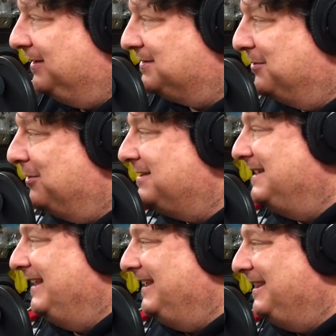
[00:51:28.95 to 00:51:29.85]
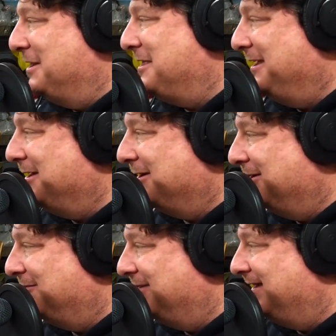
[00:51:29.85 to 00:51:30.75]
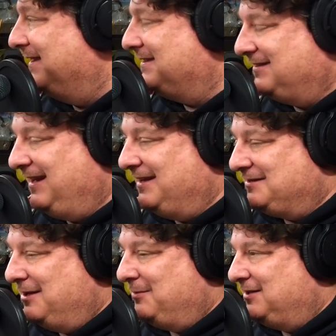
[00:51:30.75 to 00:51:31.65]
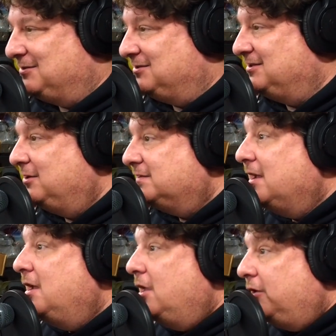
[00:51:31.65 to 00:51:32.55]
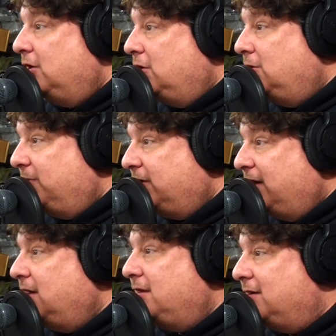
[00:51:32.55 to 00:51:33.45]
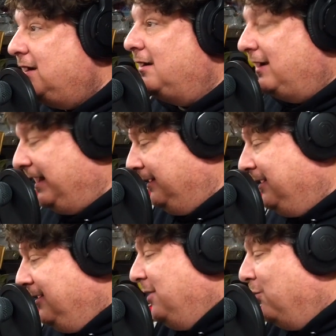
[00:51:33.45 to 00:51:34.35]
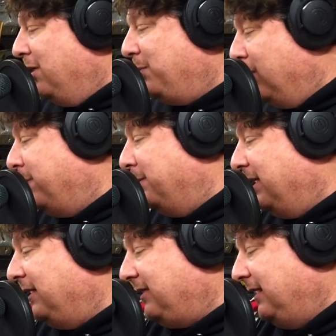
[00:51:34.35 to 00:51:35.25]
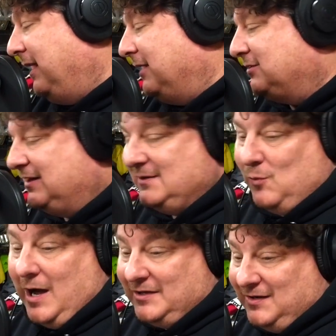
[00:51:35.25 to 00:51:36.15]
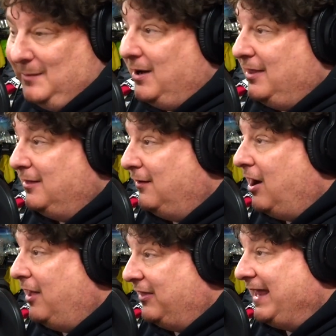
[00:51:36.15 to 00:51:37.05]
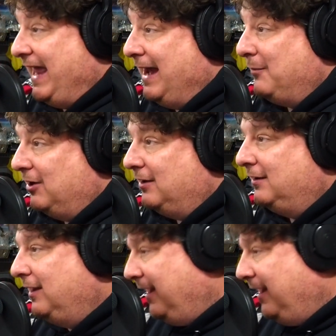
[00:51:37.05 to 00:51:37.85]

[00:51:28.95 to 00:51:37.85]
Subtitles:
And so we're sitting in the theater of this dance competition. She goes, "They're home. They're there." And I whip open my thing, and she's watching them on the camera.